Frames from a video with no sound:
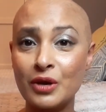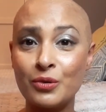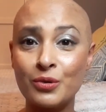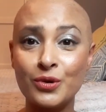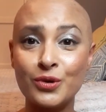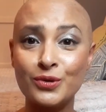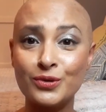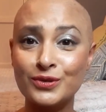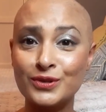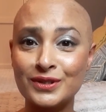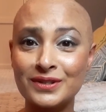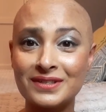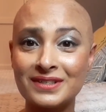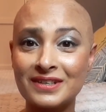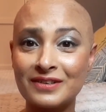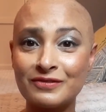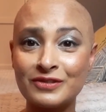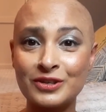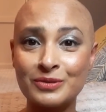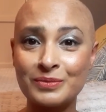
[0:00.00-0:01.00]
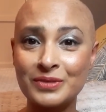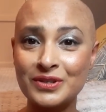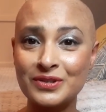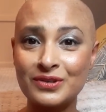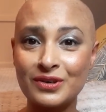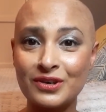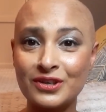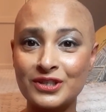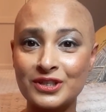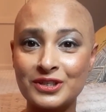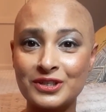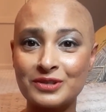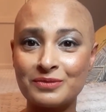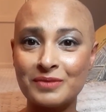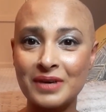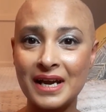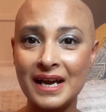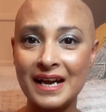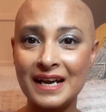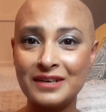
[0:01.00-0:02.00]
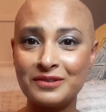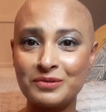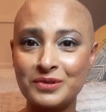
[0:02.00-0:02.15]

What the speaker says: oils and stuff to massage into my head,